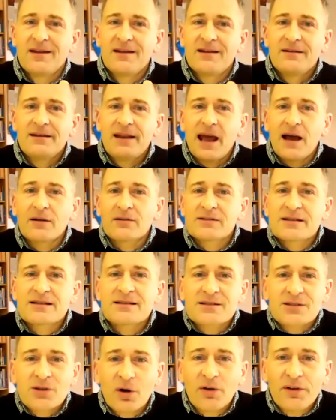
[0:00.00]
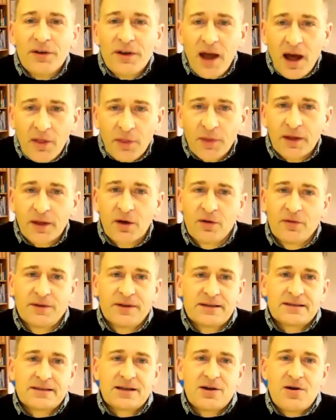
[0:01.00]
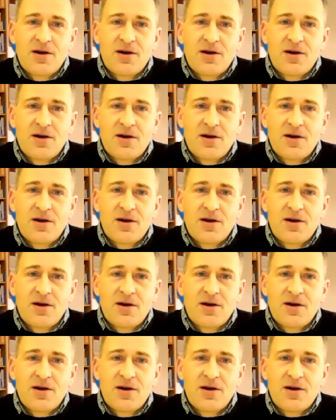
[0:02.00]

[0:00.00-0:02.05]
Nelson's got nothing on this guy.